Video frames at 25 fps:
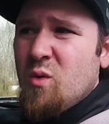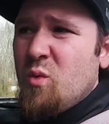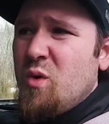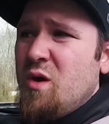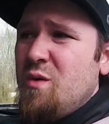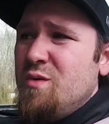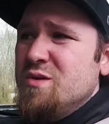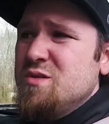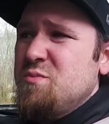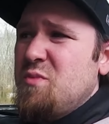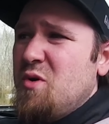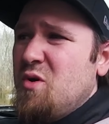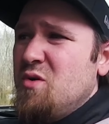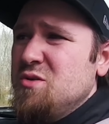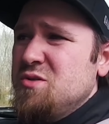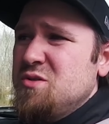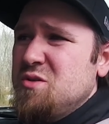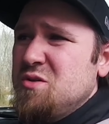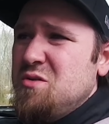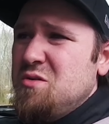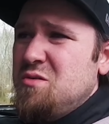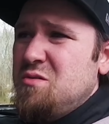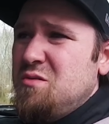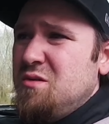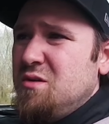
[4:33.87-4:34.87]
way it was supposed
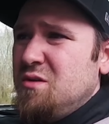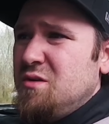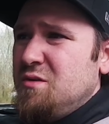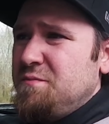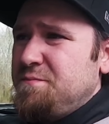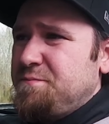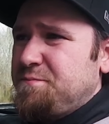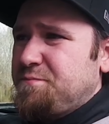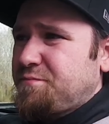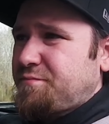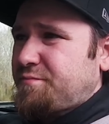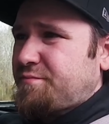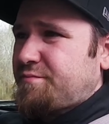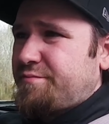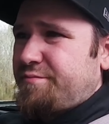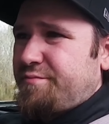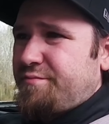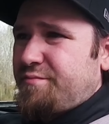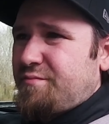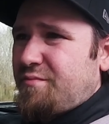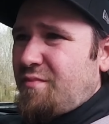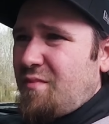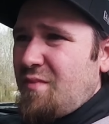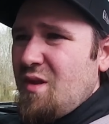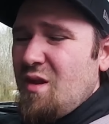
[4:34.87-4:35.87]
to. It
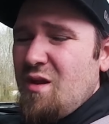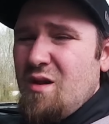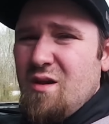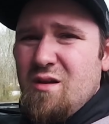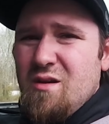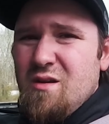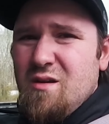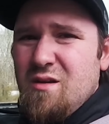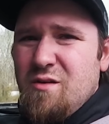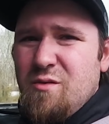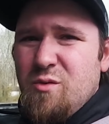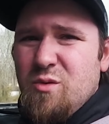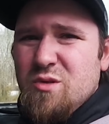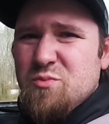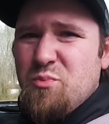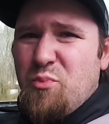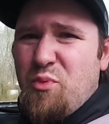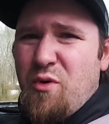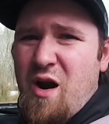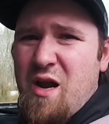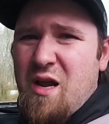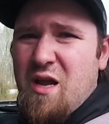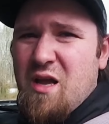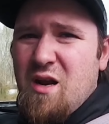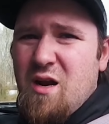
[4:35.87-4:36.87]
just was
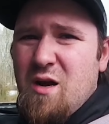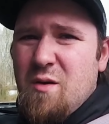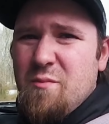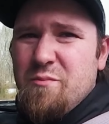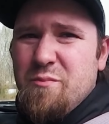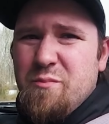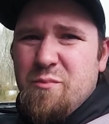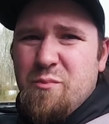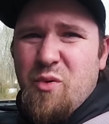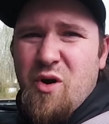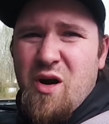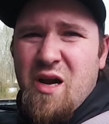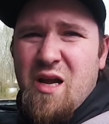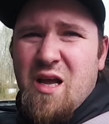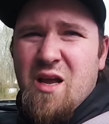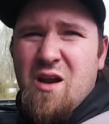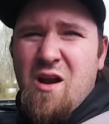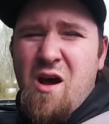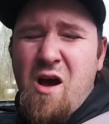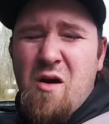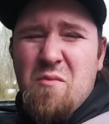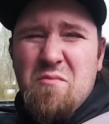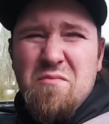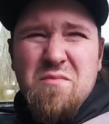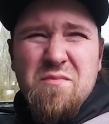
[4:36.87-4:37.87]
breaking up. Breaking
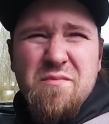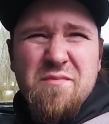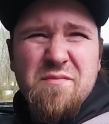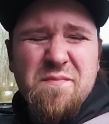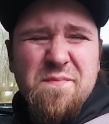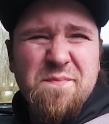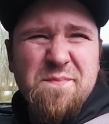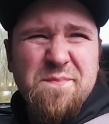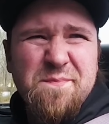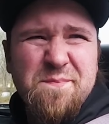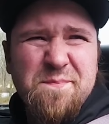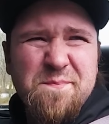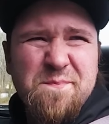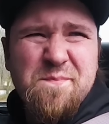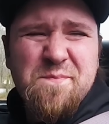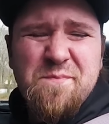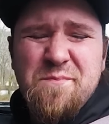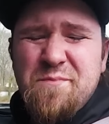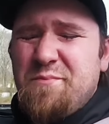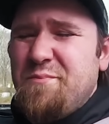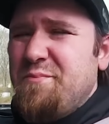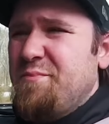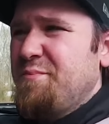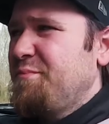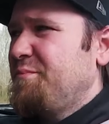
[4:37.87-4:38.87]
up
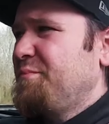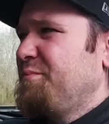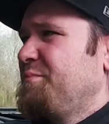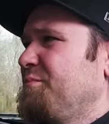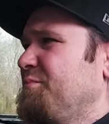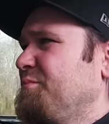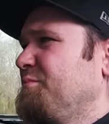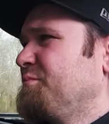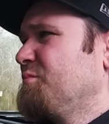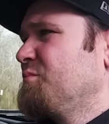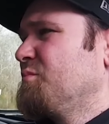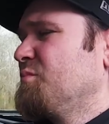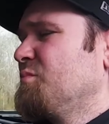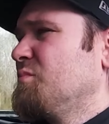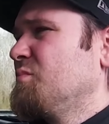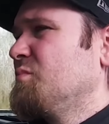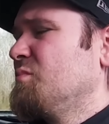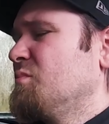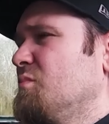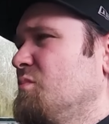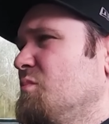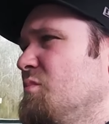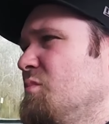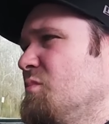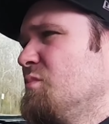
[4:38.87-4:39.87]
in first,
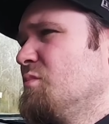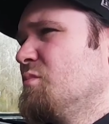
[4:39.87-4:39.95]
second.